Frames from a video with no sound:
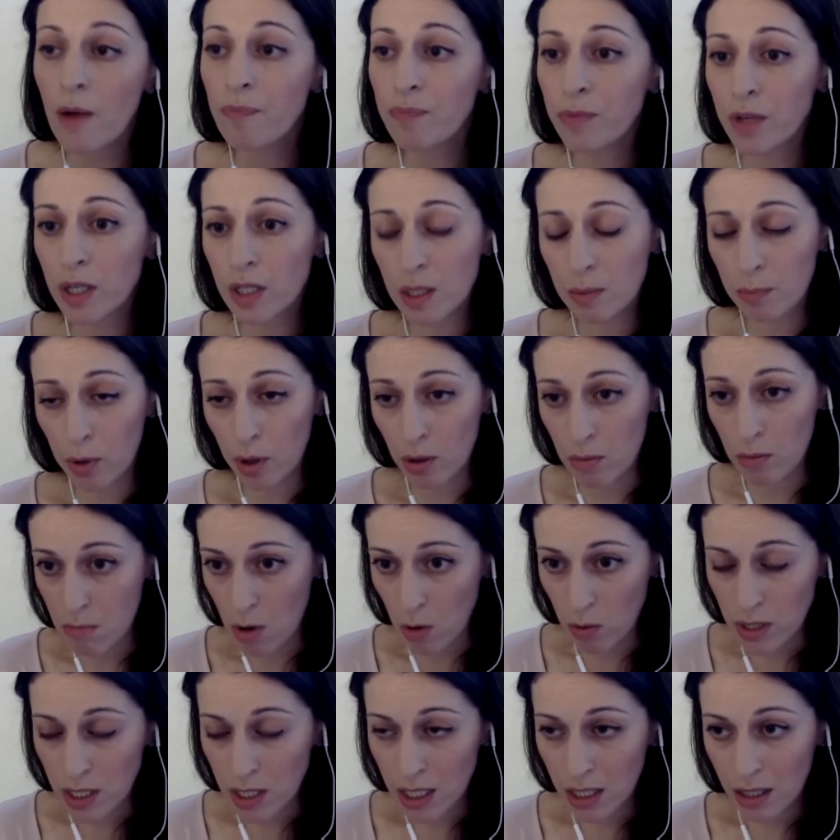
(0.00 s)
Sperm
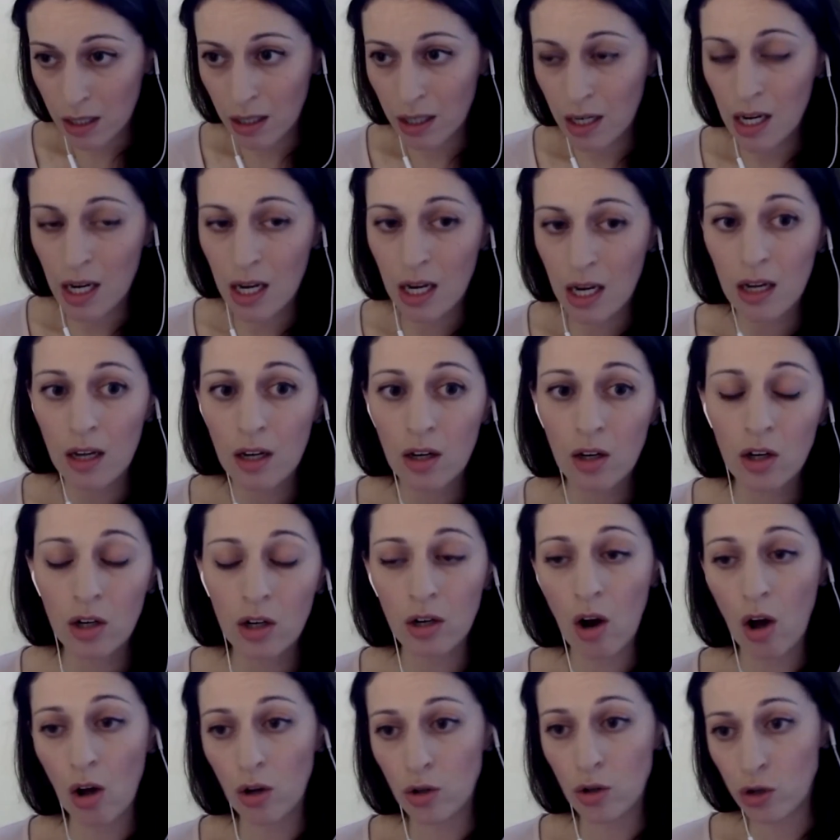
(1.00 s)
motility could
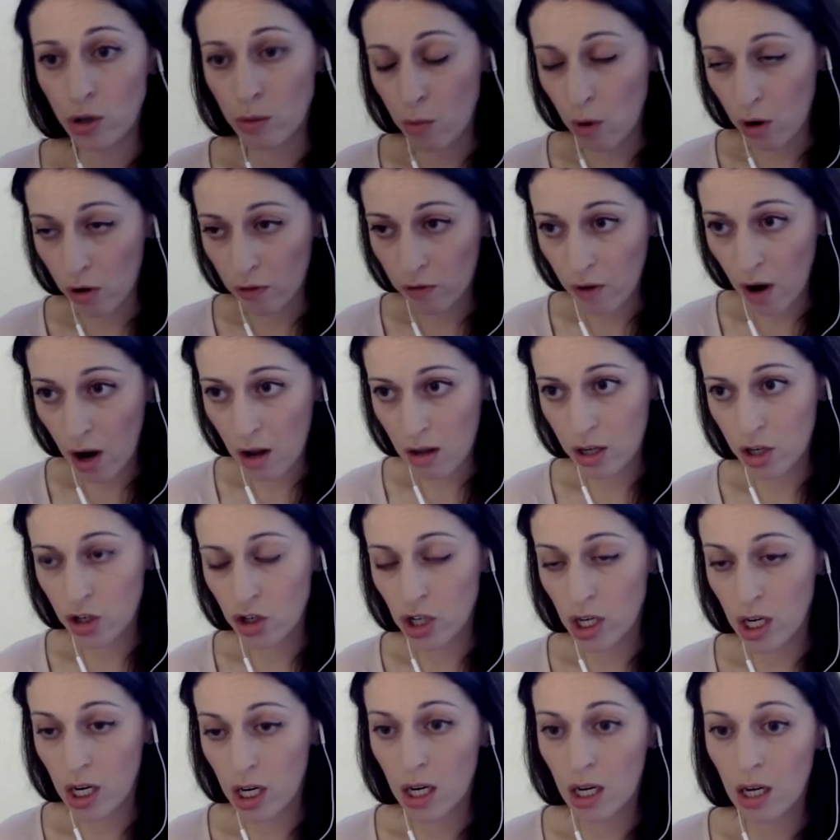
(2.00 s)
alter
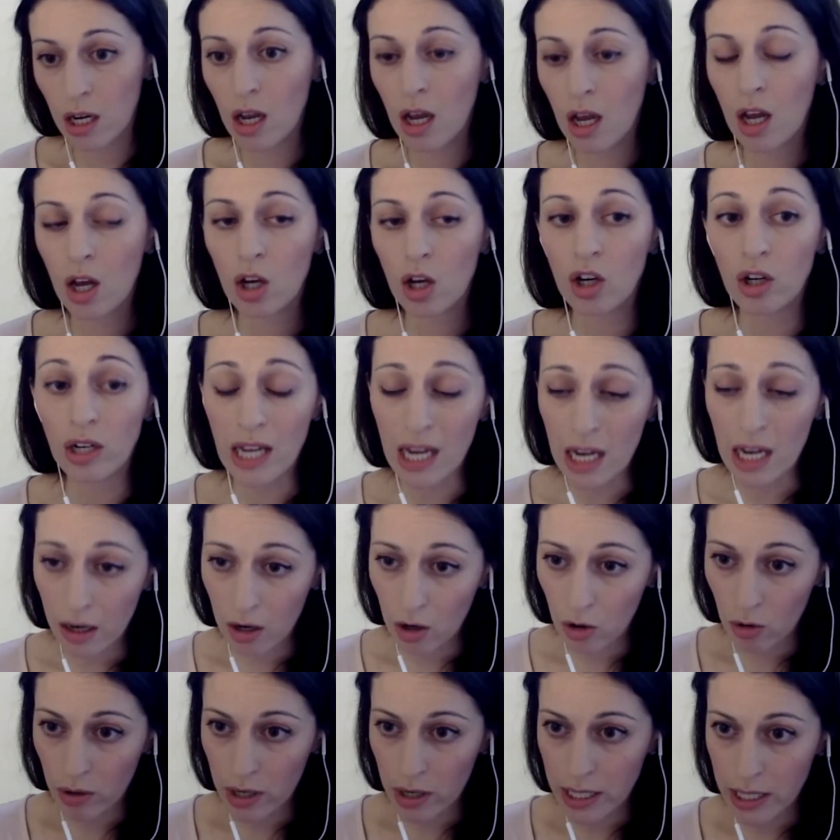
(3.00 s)
morphology, could
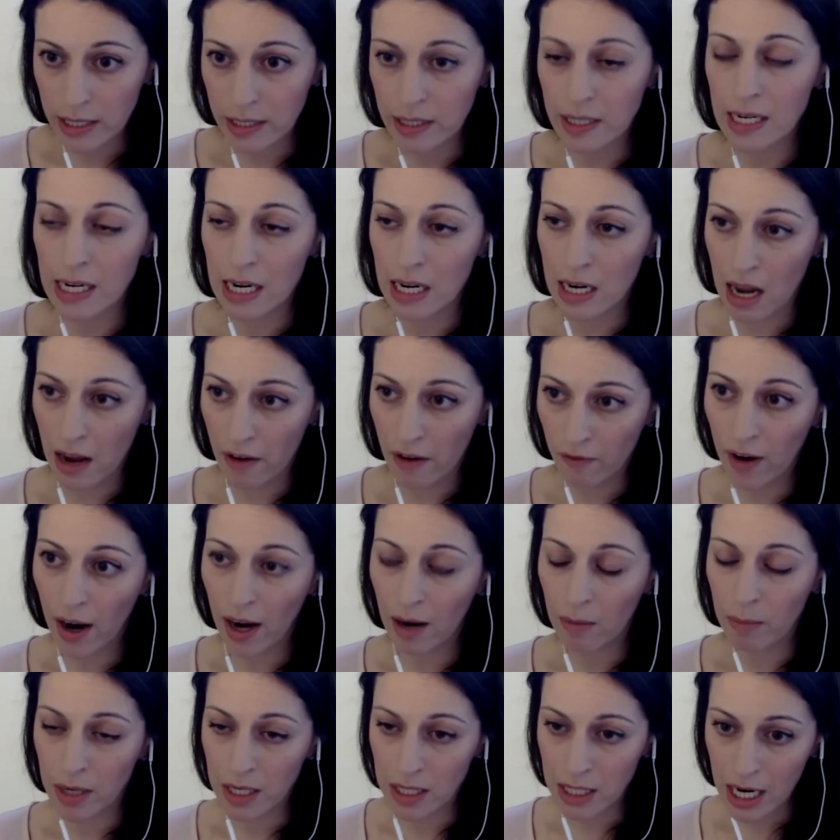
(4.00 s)
increase DNA
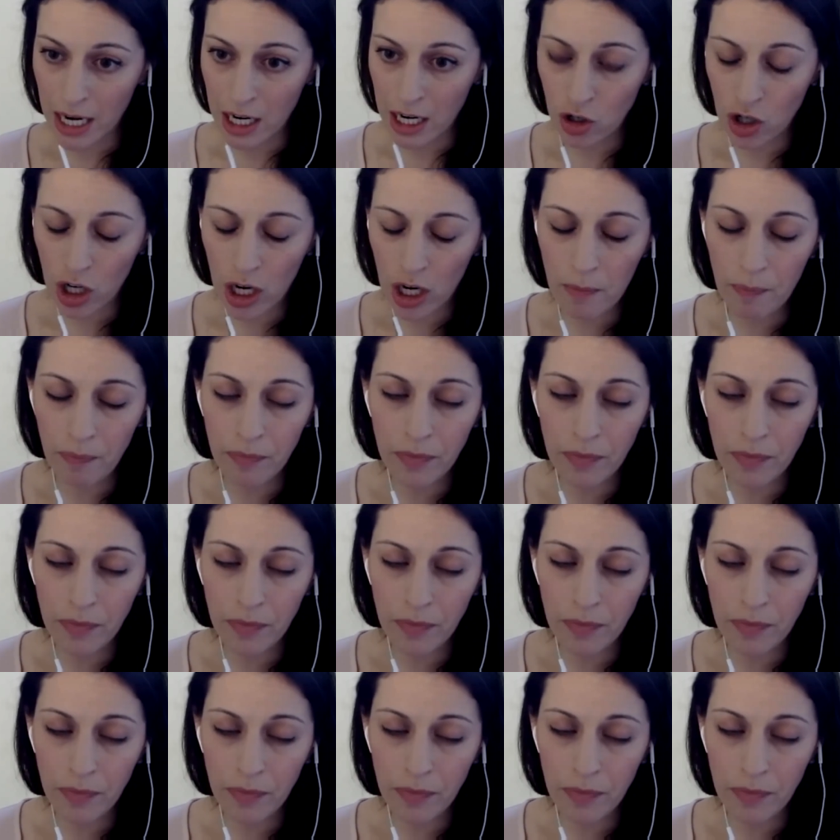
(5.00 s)
fragmentation.